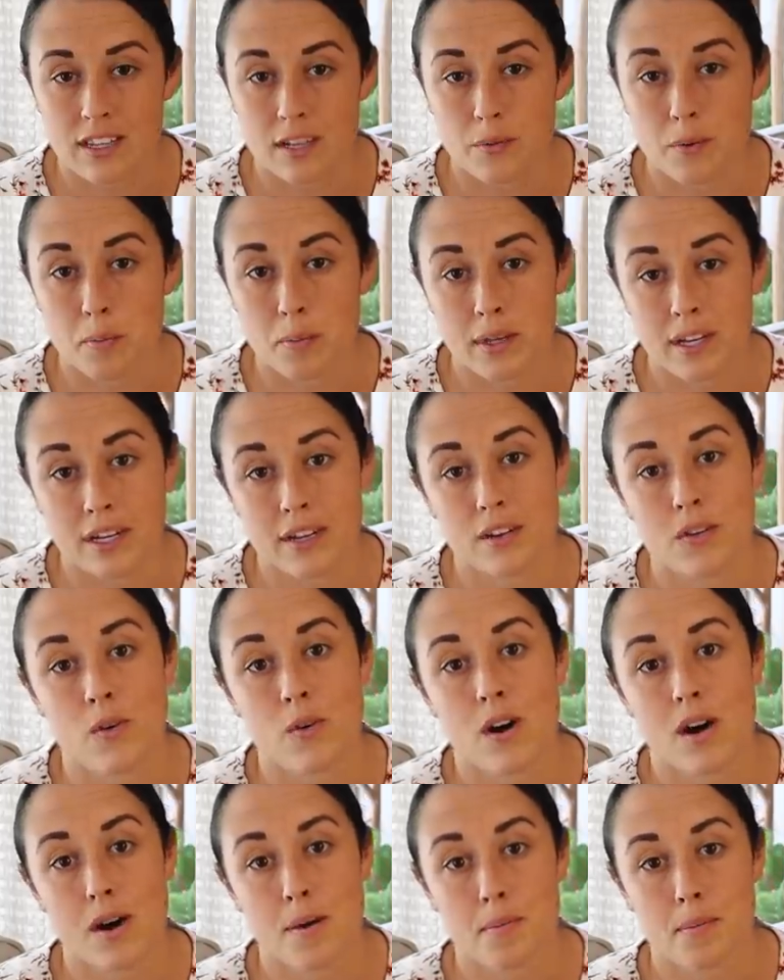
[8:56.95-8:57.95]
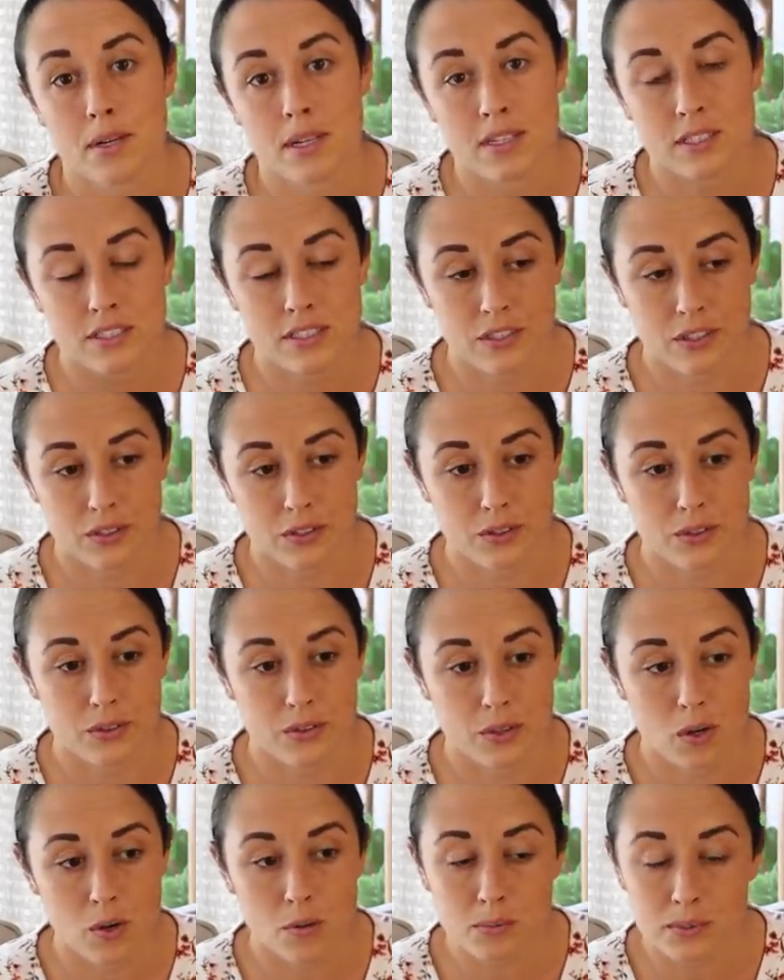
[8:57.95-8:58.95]
Then we plan to go up
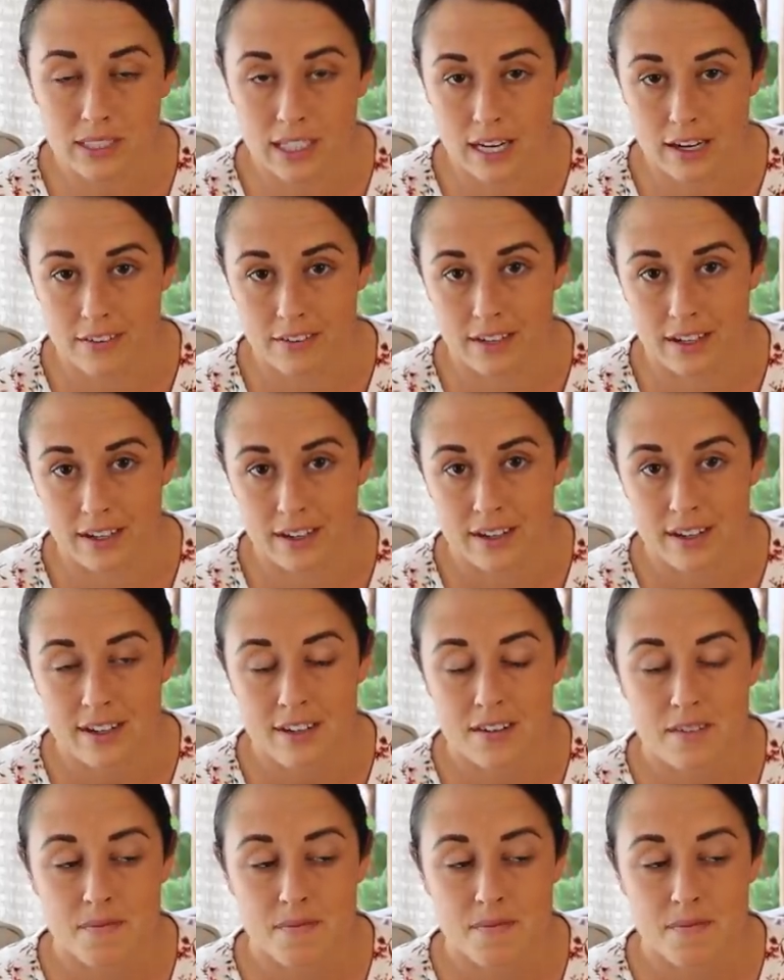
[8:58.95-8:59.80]
to Holmes County